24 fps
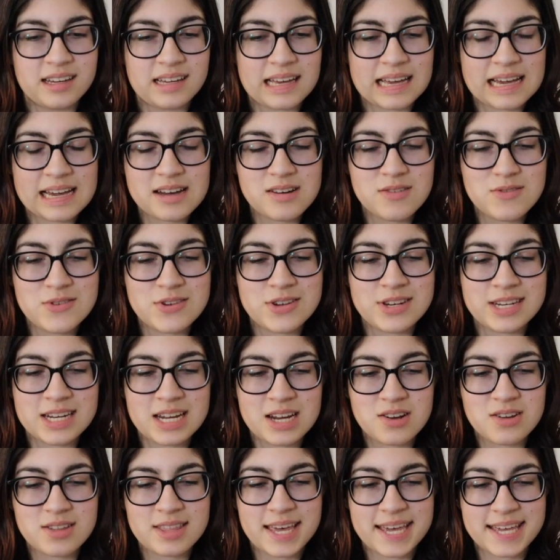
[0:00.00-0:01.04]
How
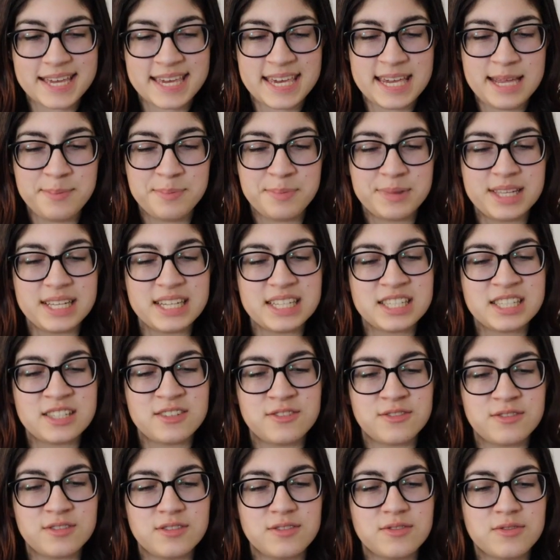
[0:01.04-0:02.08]
dare they keep this
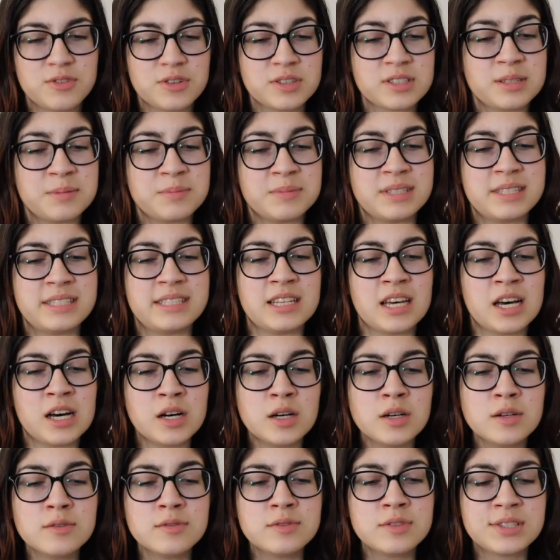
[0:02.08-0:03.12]
for
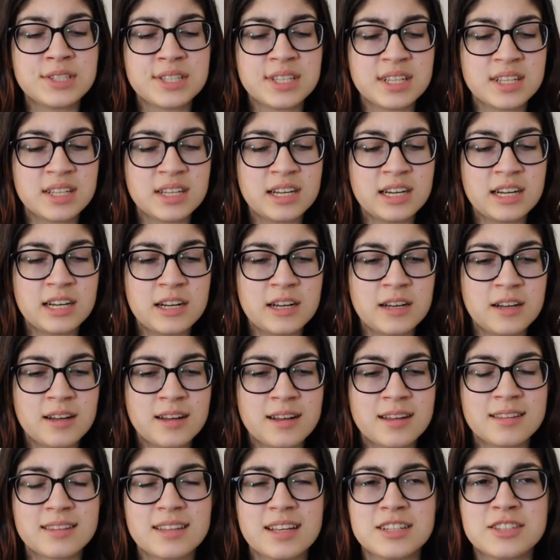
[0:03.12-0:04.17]
themselves? This
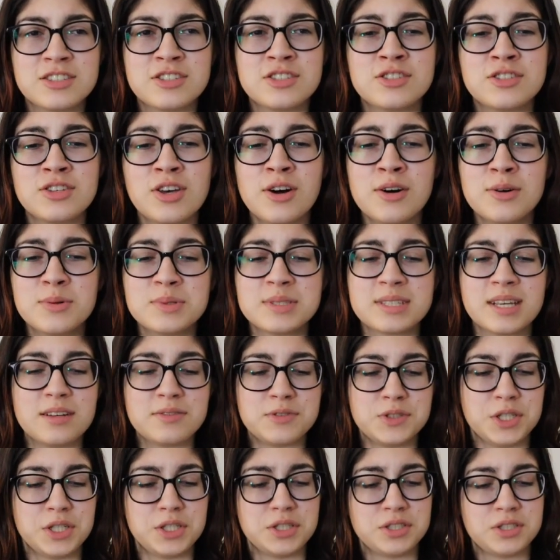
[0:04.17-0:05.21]
That's so
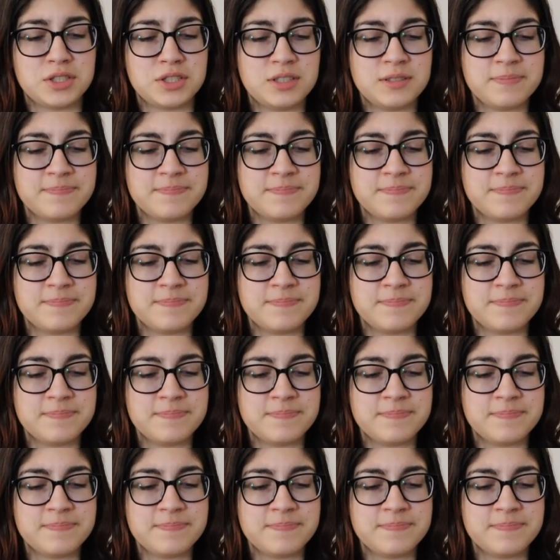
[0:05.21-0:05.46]
selfish.